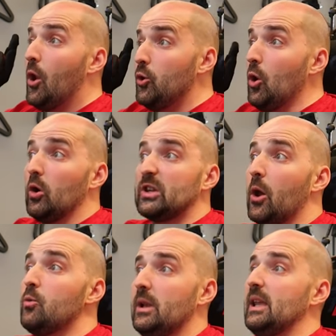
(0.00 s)
Not
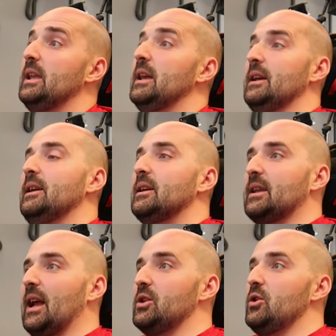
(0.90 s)
only
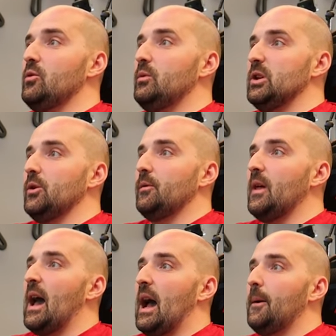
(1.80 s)
can you do
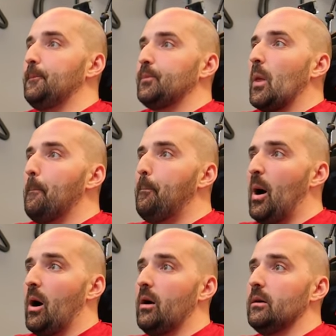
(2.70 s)
that,
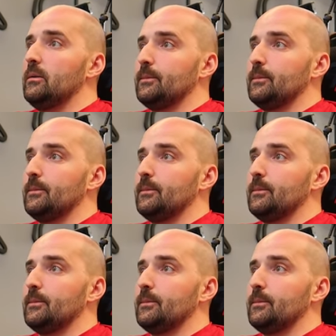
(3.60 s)
but